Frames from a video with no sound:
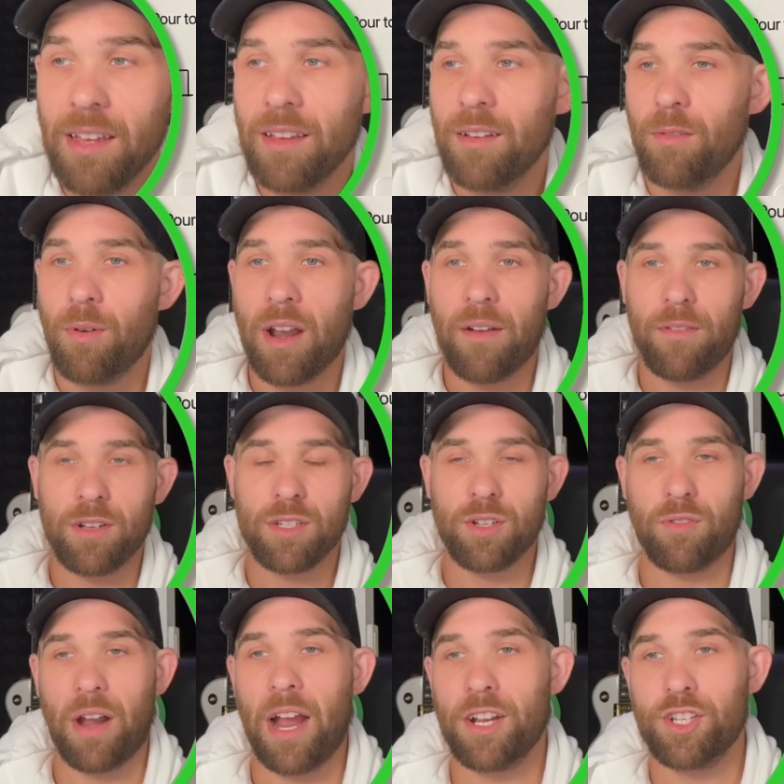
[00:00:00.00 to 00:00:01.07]
whatever,
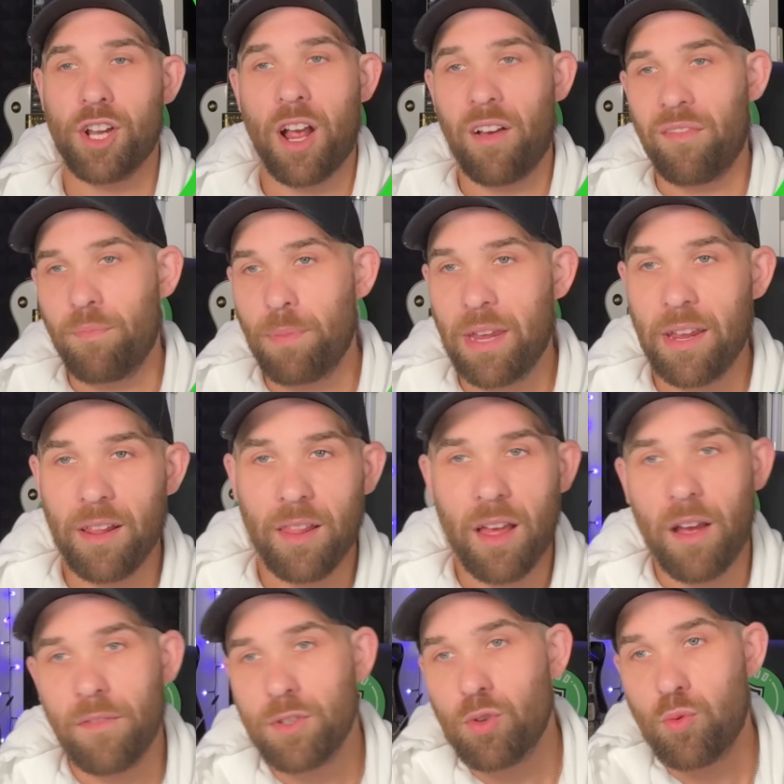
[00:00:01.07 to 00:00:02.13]
scratch off, peel
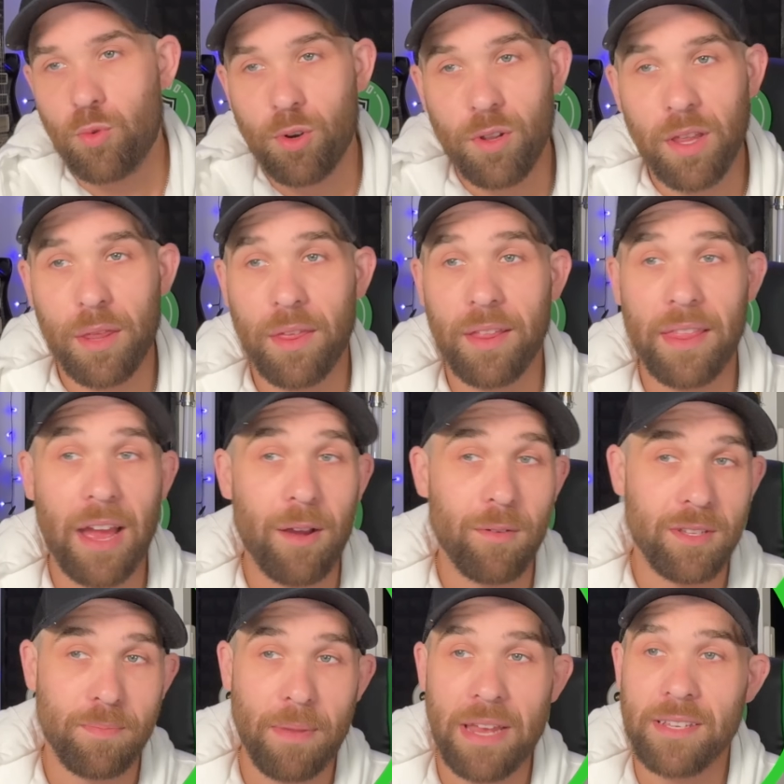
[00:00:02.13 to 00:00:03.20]
off, twirly thing, that
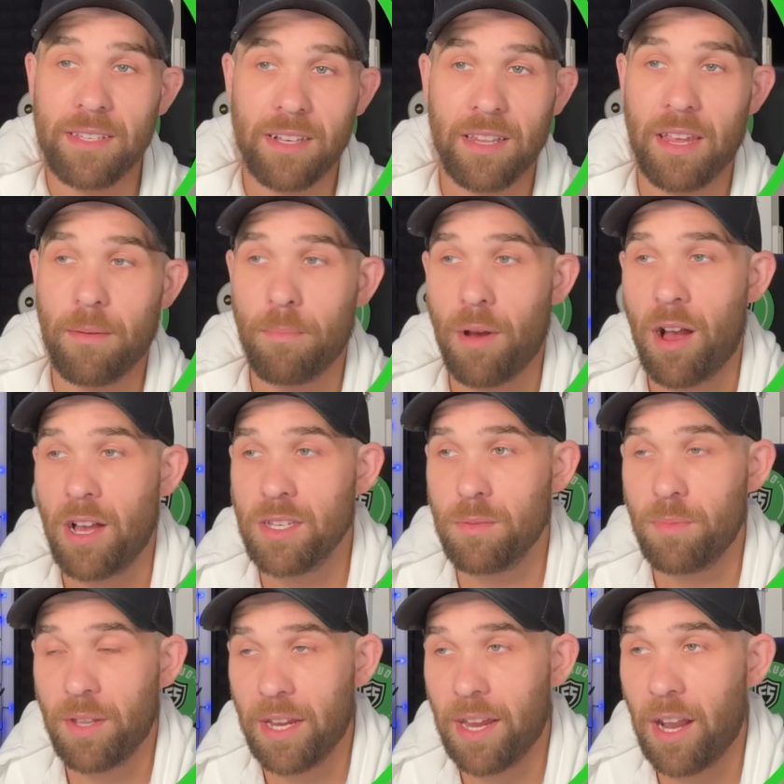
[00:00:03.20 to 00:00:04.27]
was basically
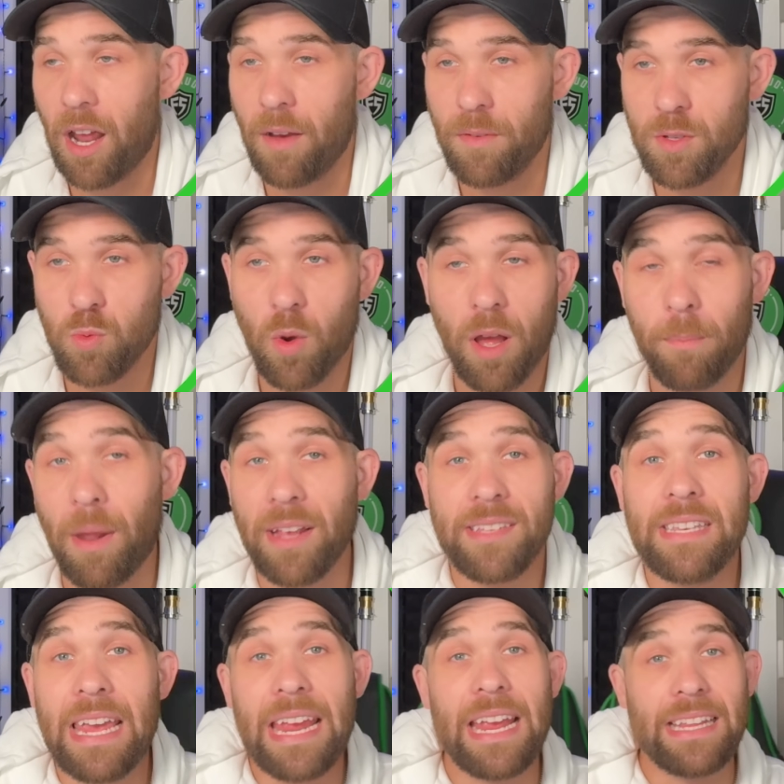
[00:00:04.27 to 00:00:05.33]
impossible to get off as well. I'm not
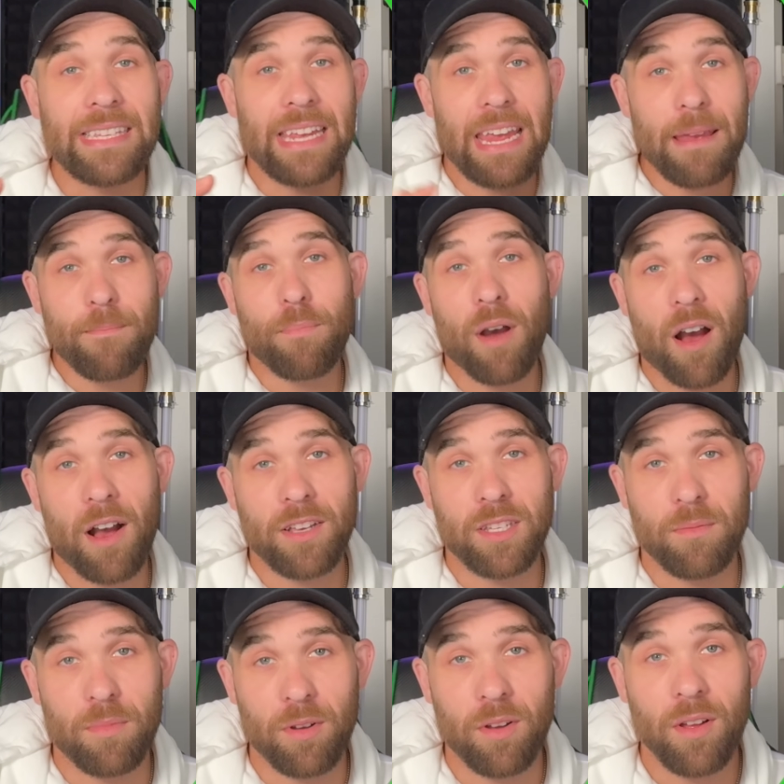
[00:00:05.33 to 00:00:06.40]
saying it's
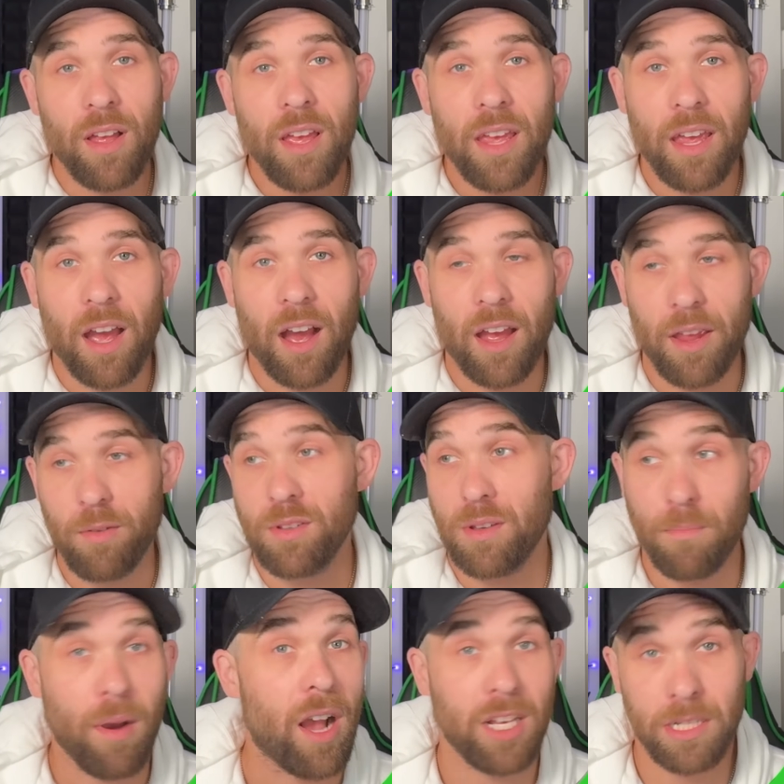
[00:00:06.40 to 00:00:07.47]
impossible. It was
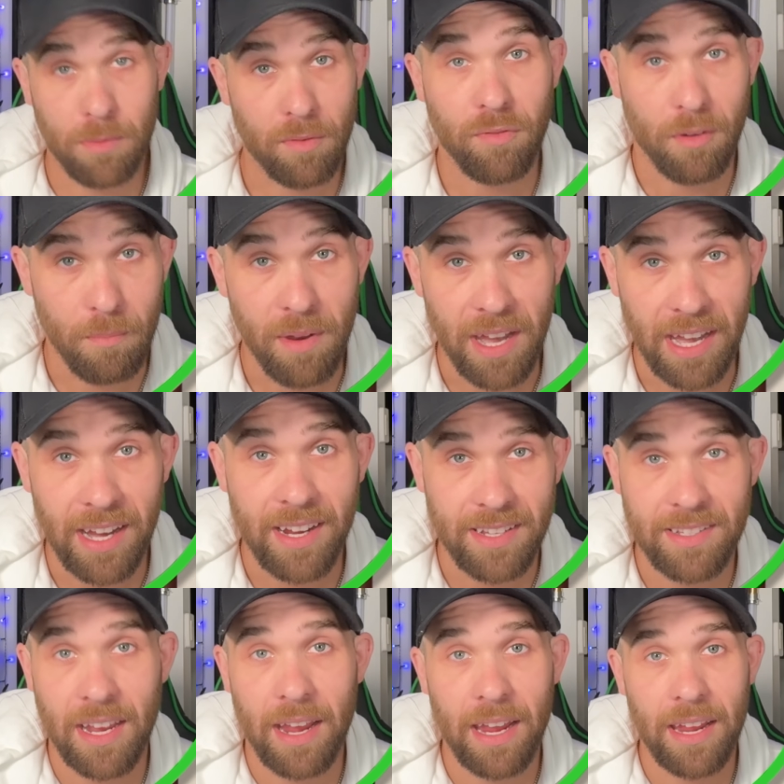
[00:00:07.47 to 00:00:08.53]
impossible for me
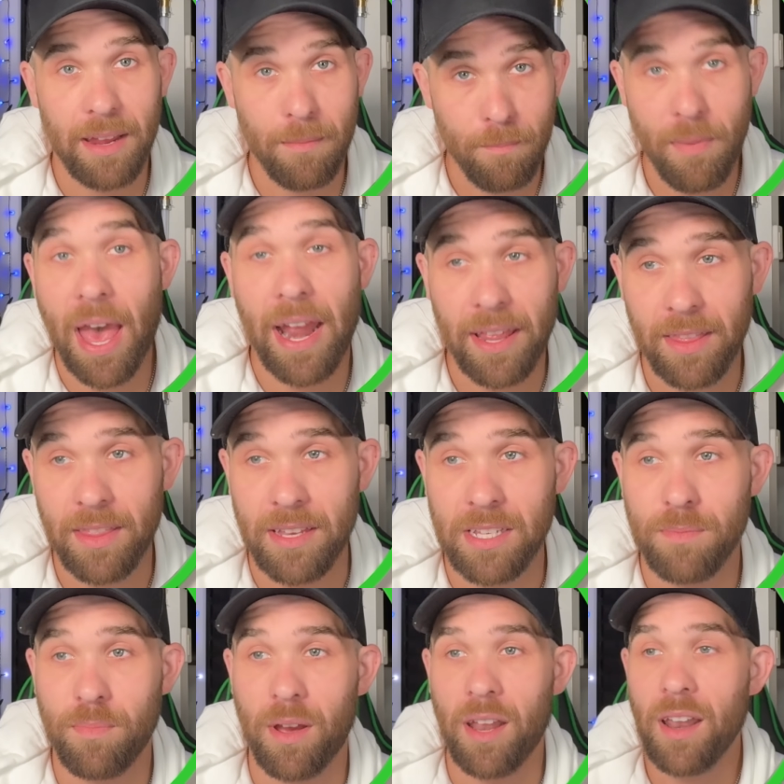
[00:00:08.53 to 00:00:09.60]
because I am bad at
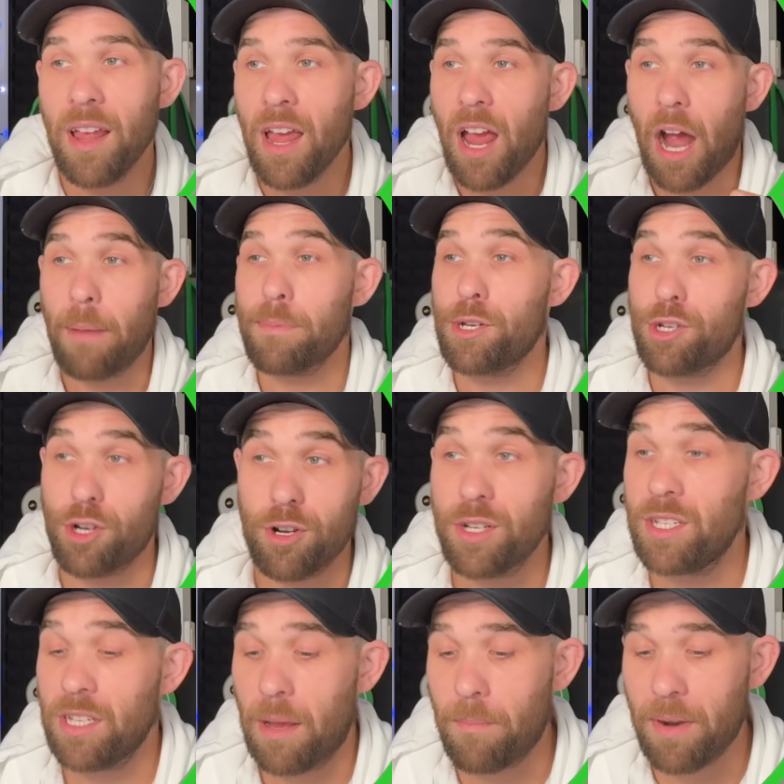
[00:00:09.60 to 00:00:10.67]
this, but I'm sure
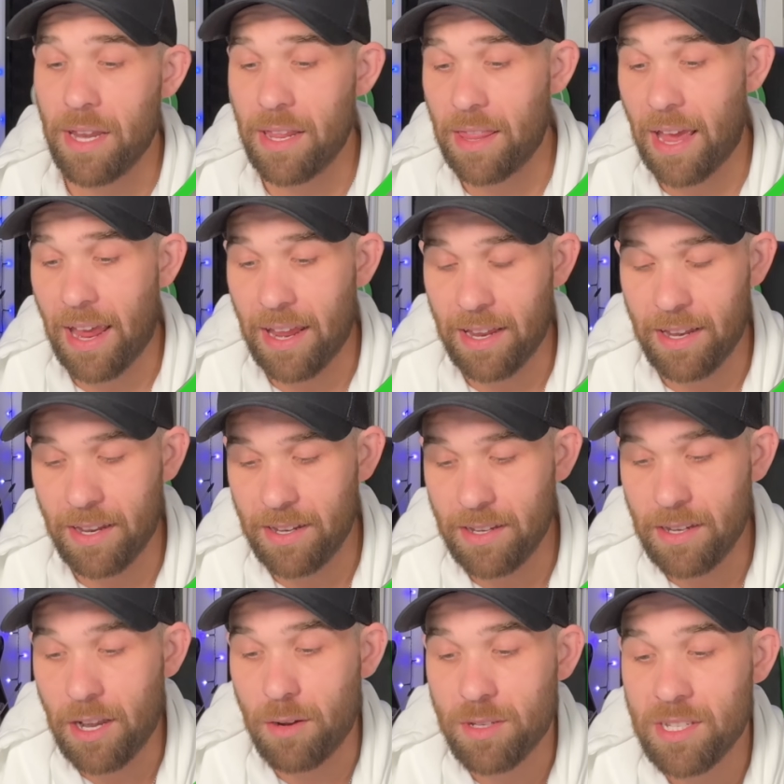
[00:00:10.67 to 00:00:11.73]
somebody that,
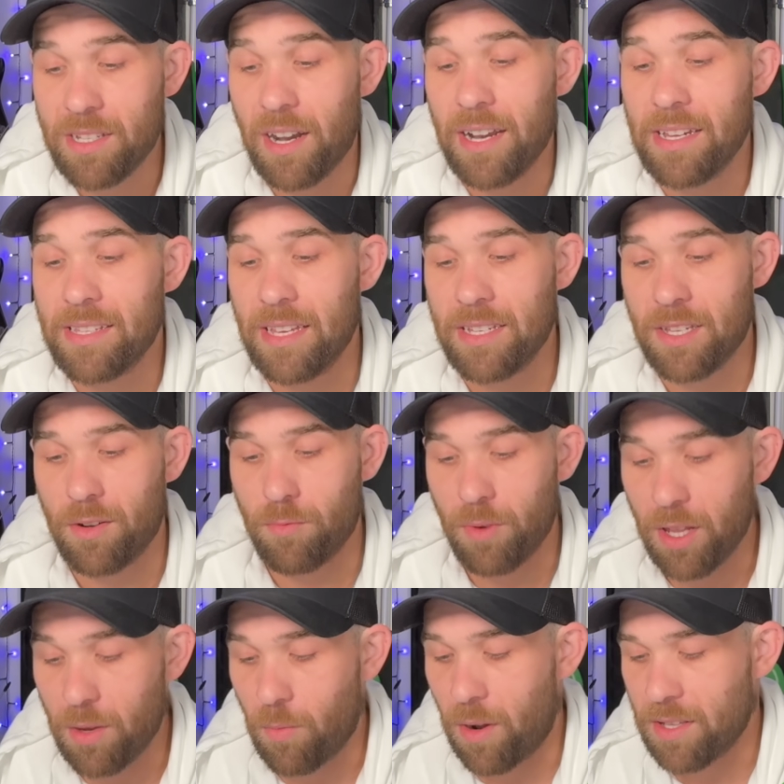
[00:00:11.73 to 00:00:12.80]
you know, studies this and
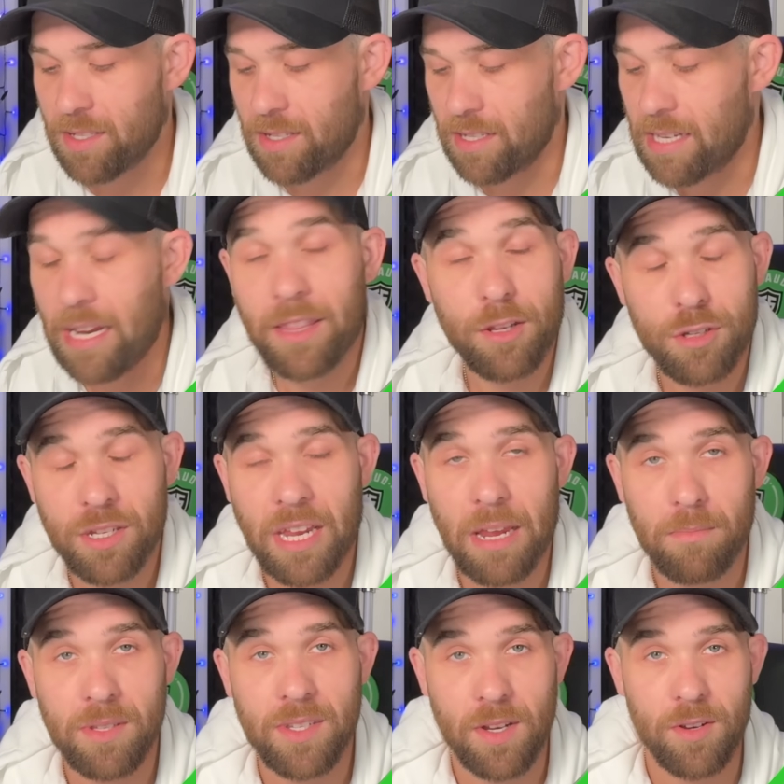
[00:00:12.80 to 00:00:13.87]
really wants to take their
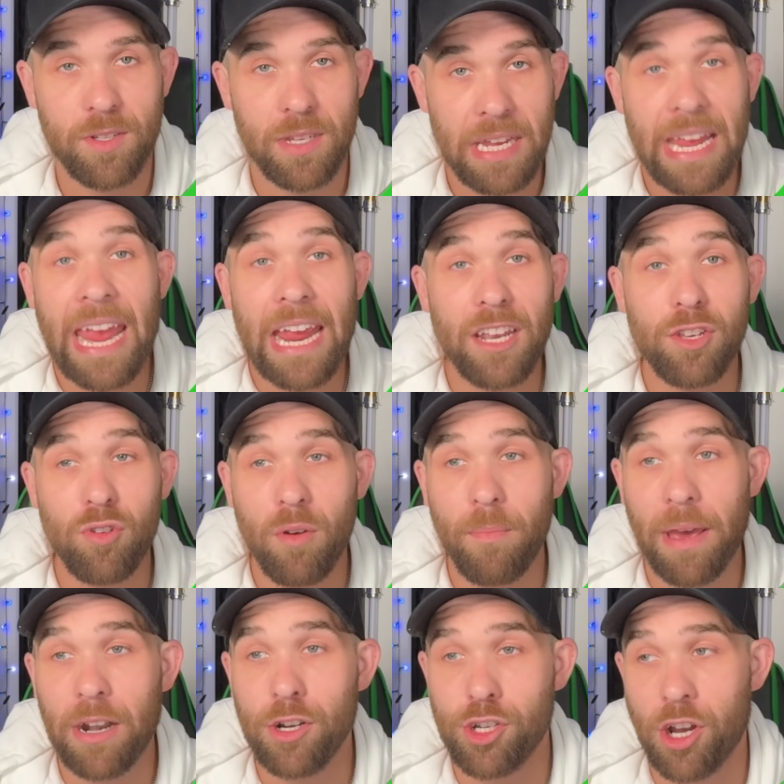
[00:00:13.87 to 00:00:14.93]
scam seriously can do a
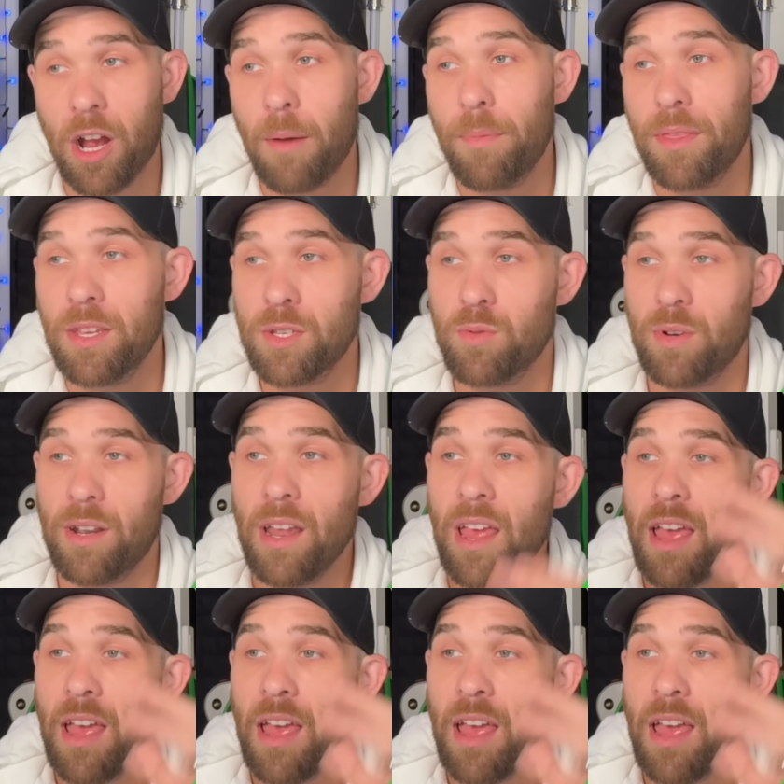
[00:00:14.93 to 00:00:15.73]
better job. But this one